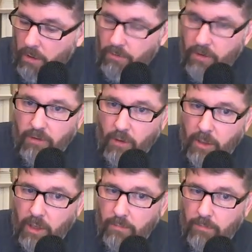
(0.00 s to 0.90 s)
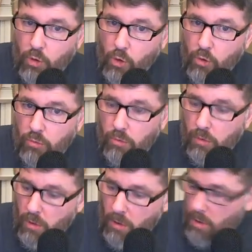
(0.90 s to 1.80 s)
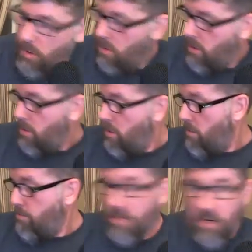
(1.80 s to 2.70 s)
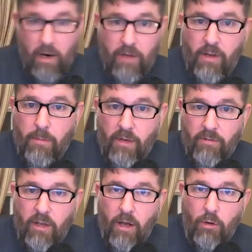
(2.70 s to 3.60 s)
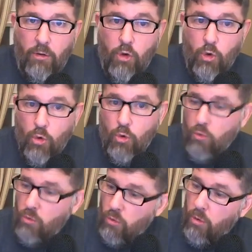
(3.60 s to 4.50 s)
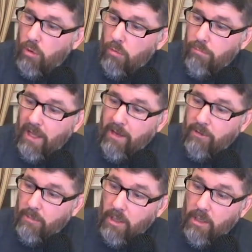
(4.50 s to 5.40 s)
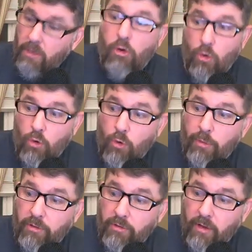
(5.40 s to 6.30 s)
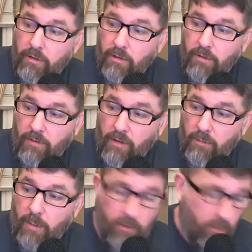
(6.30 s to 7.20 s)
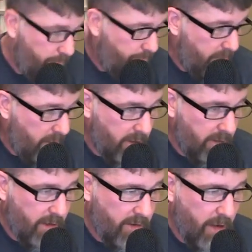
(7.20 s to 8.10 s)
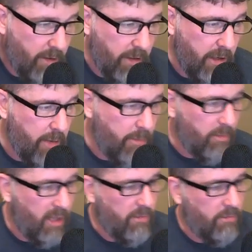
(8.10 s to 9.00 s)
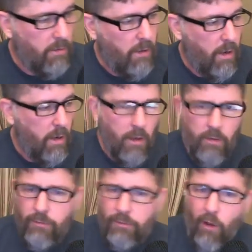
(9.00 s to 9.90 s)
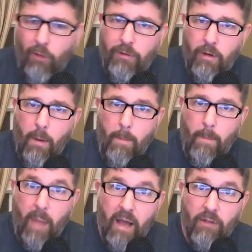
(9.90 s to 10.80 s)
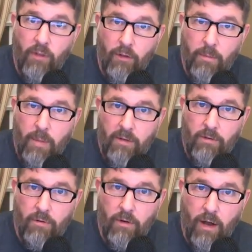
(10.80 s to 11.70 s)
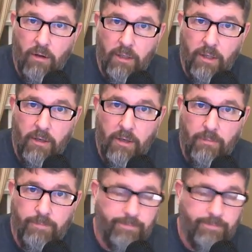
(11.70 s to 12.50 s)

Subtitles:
GHL Mini, cool. BRS ApexEL, cool. Blaze Mini, cool. Pretty psyched to test that spectrum and get that dialed in at AB+. Salt, buy a salt that matches your alkalinity.